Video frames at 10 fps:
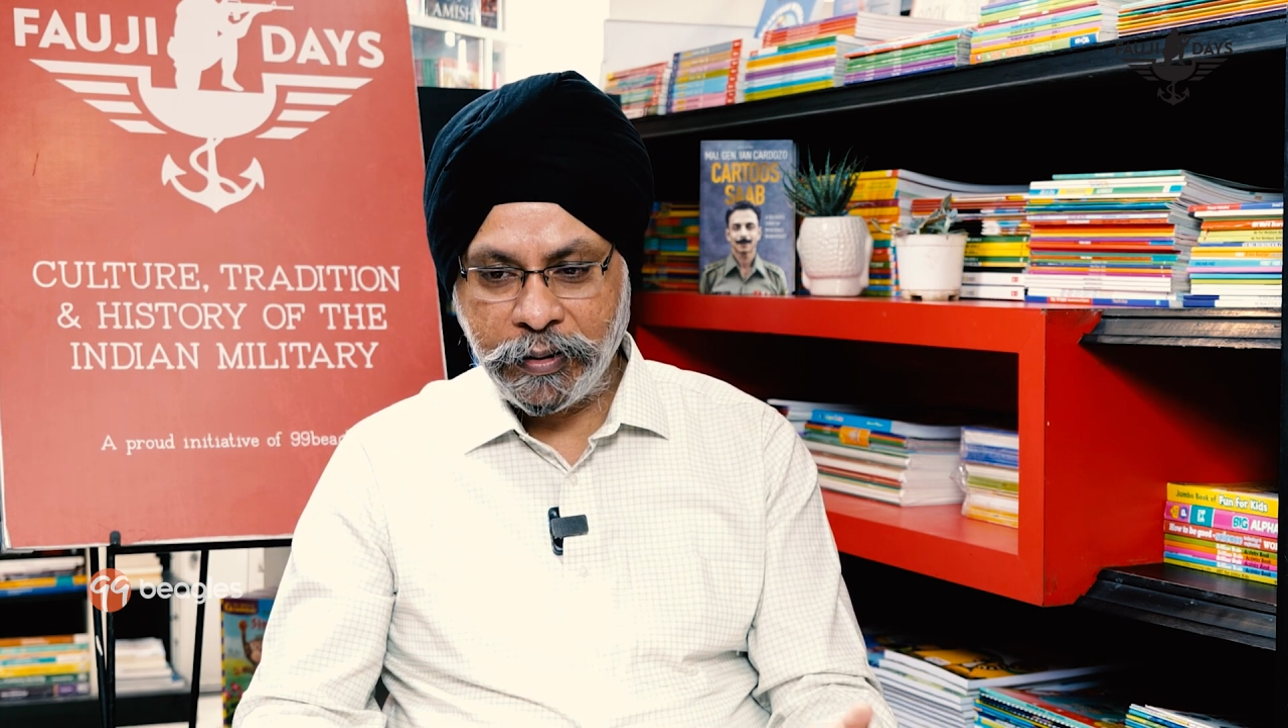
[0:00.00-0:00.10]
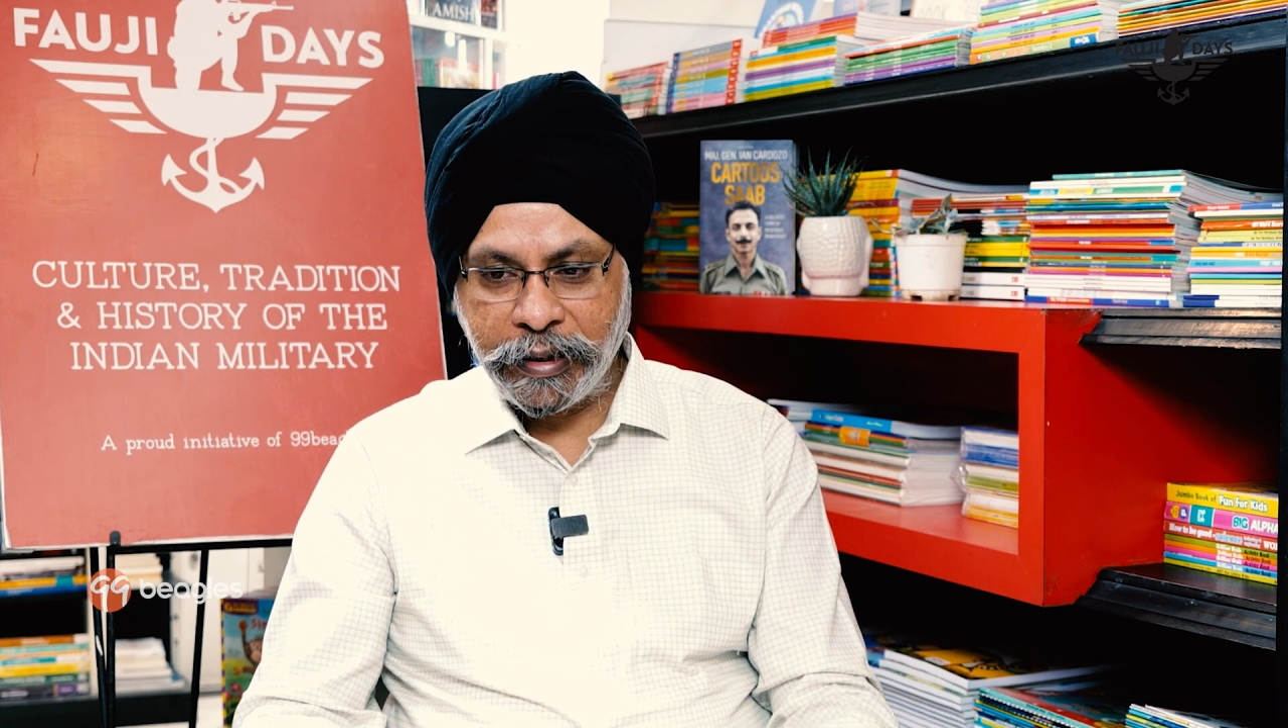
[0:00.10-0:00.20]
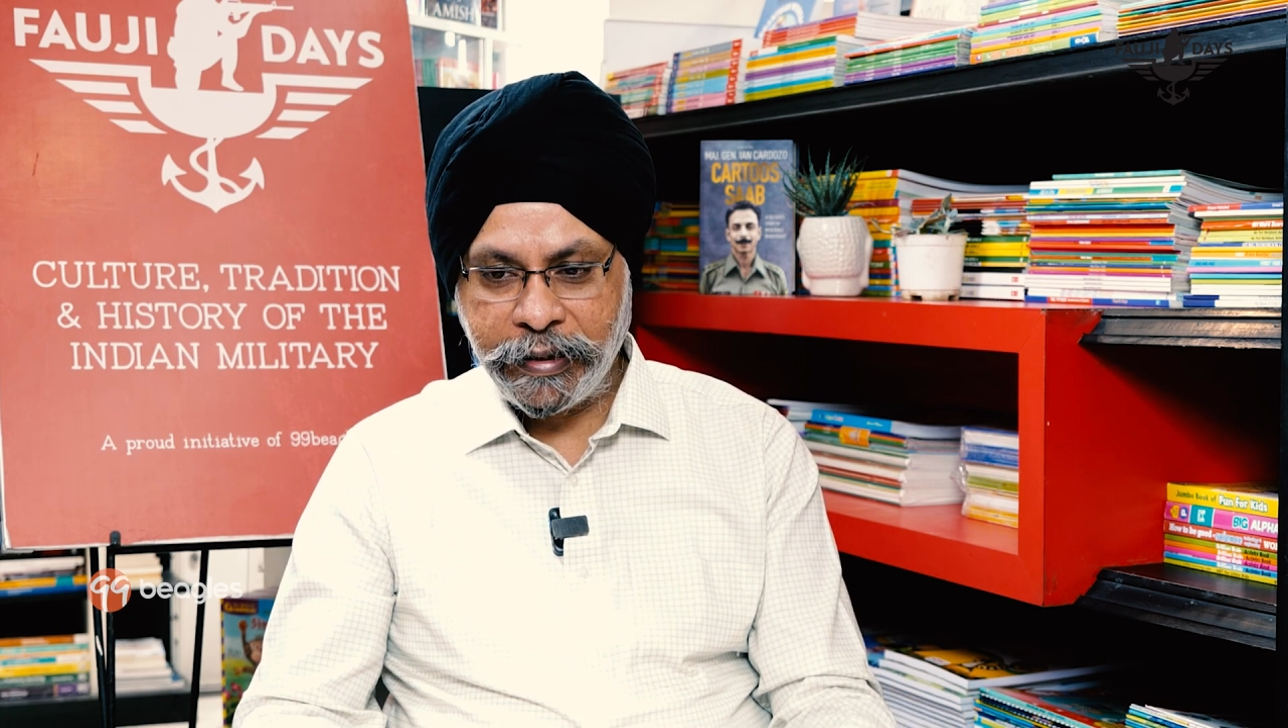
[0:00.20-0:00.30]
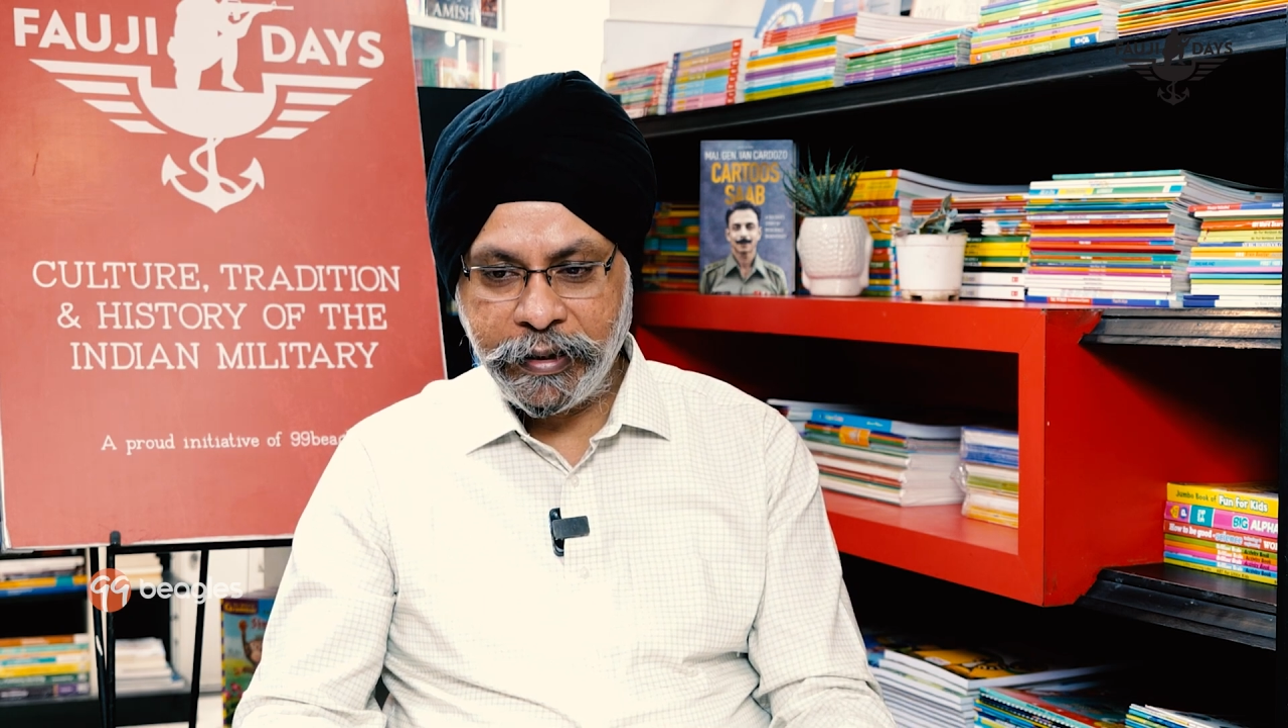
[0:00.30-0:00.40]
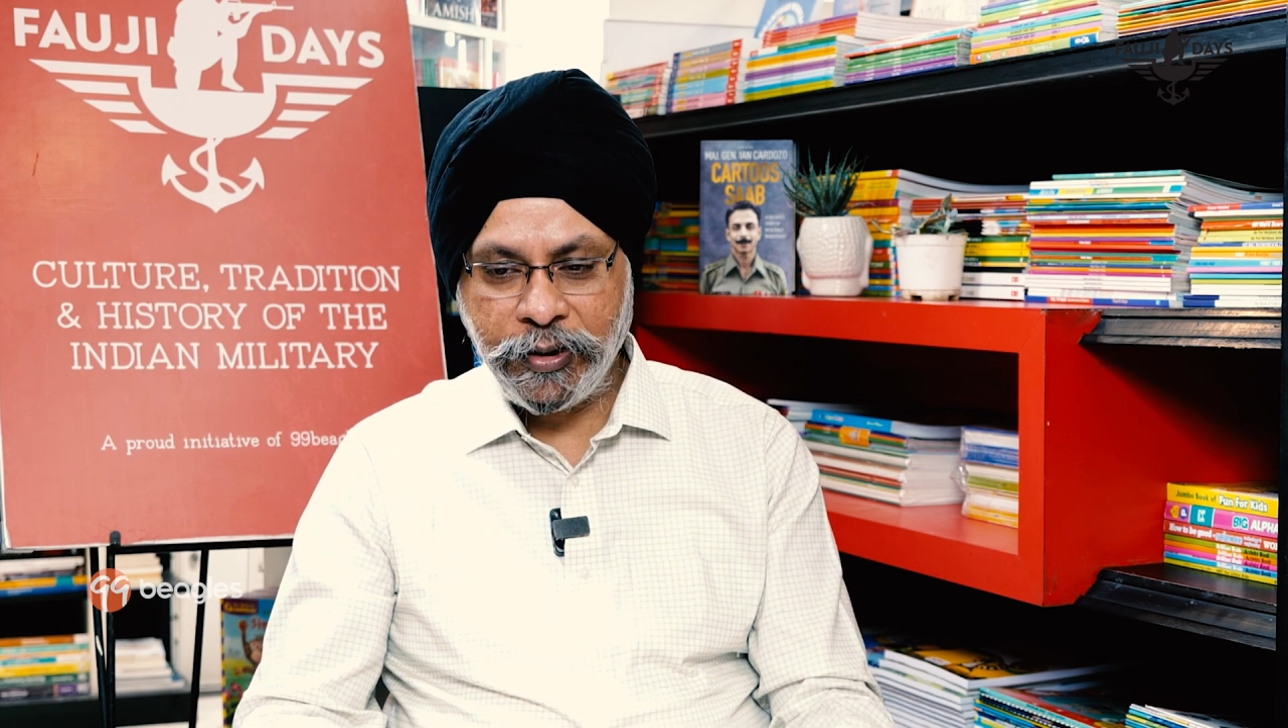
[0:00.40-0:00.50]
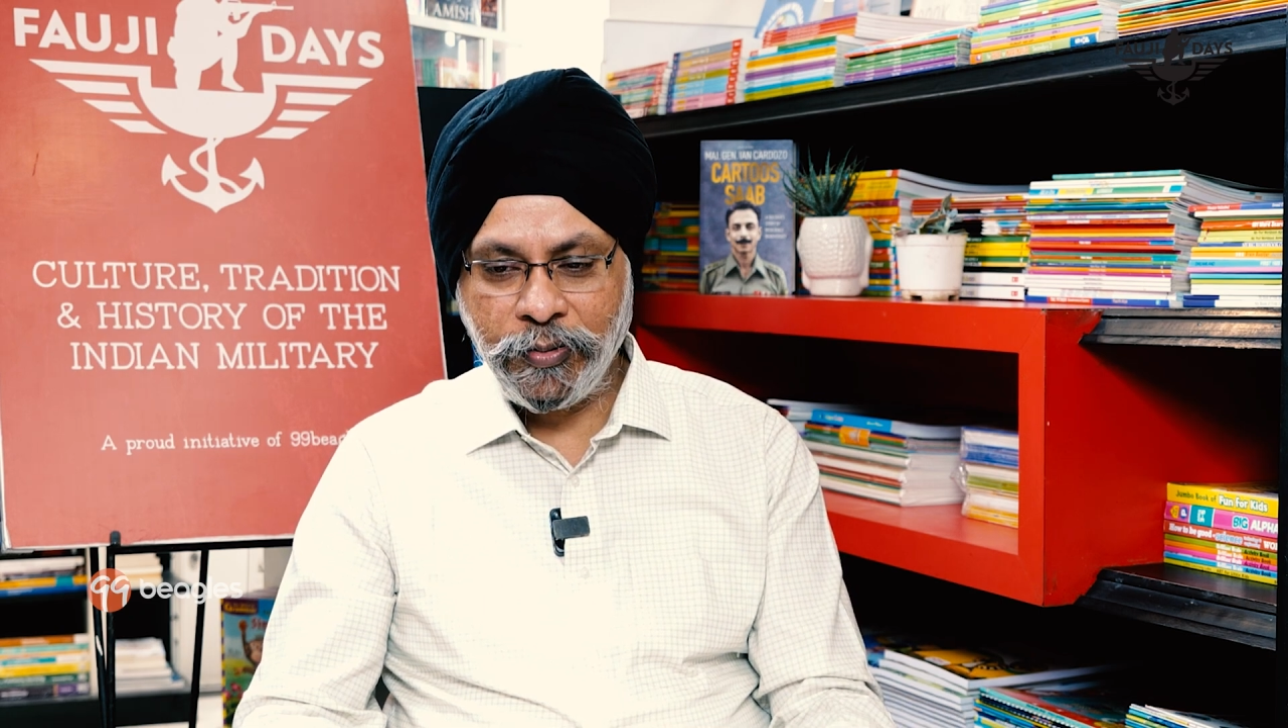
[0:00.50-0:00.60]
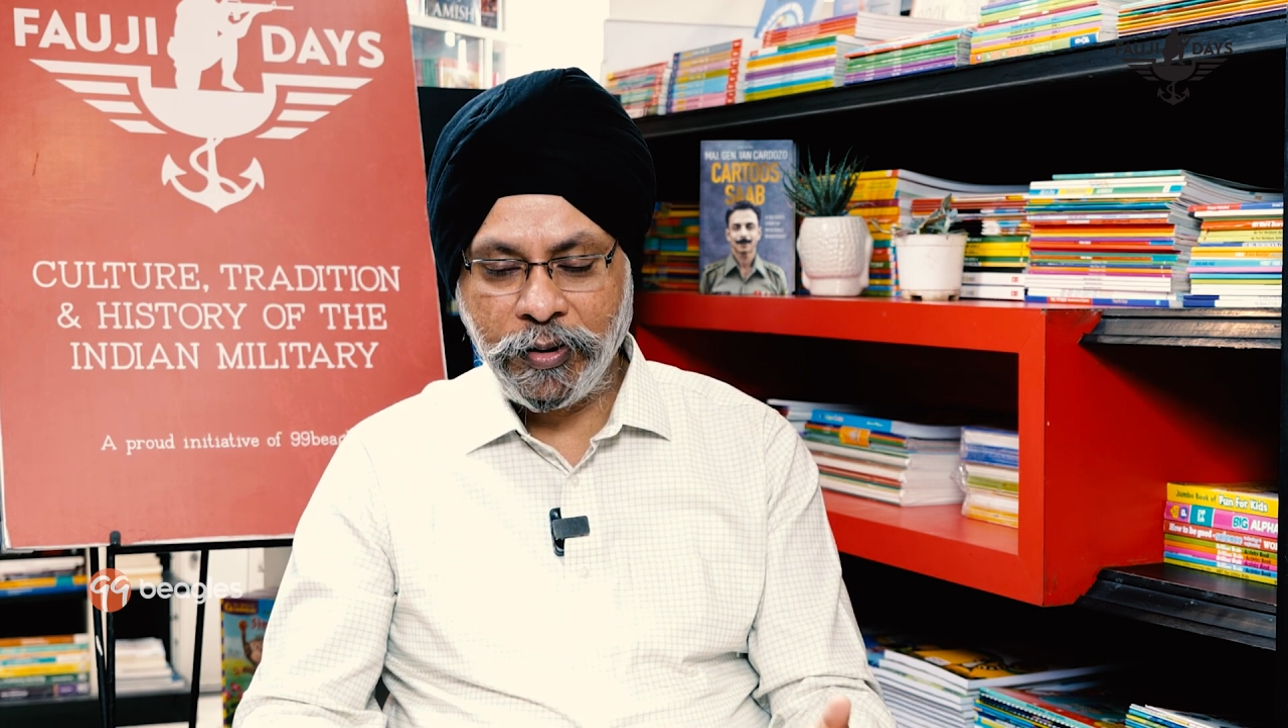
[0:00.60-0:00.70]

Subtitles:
cadet. You